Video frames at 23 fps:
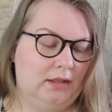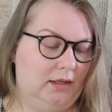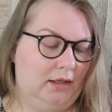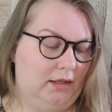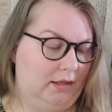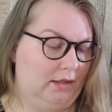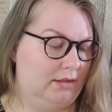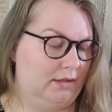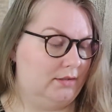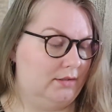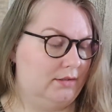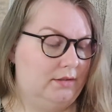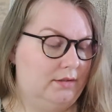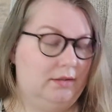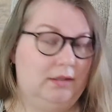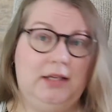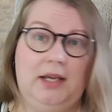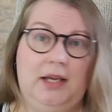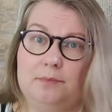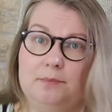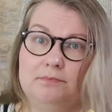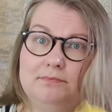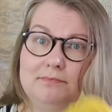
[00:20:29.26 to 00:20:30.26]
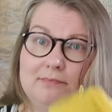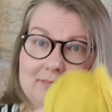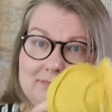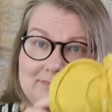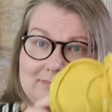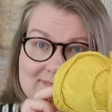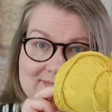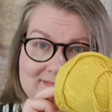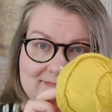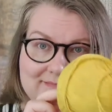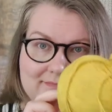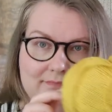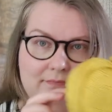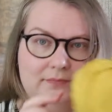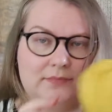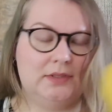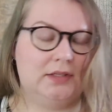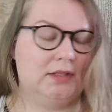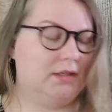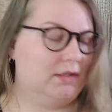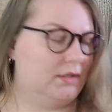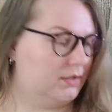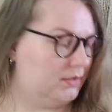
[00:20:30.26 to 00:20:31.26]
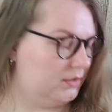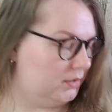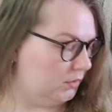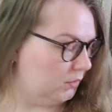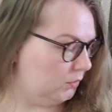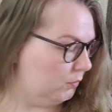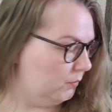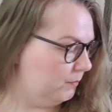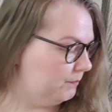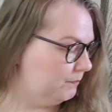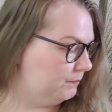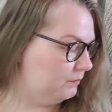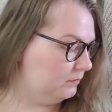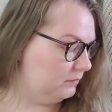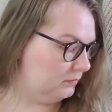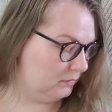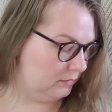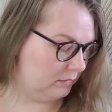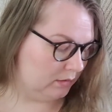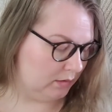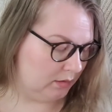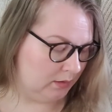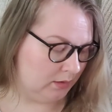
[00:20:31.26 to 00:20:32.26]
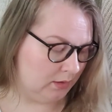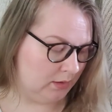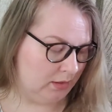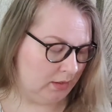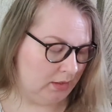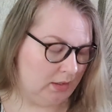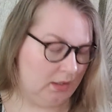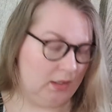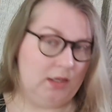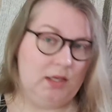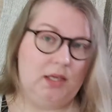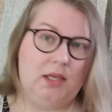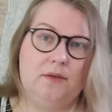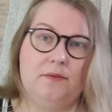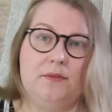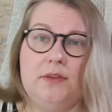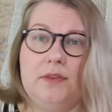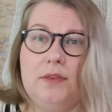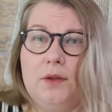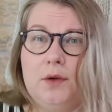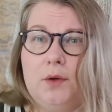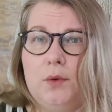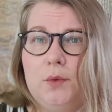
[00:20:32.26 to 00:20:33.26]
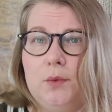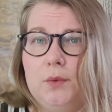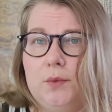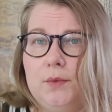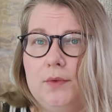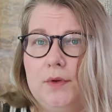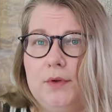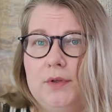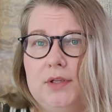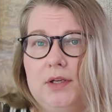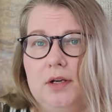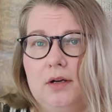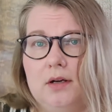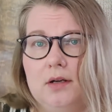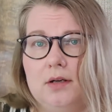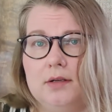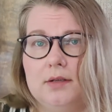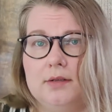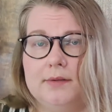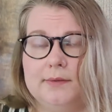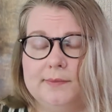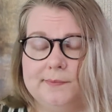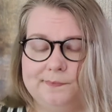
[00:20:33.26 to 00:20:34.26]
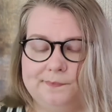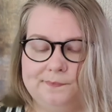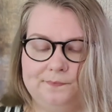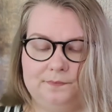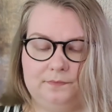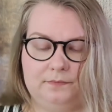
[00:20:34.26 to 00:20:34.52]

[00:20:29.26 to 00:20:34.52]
And yeah, so even though the yarn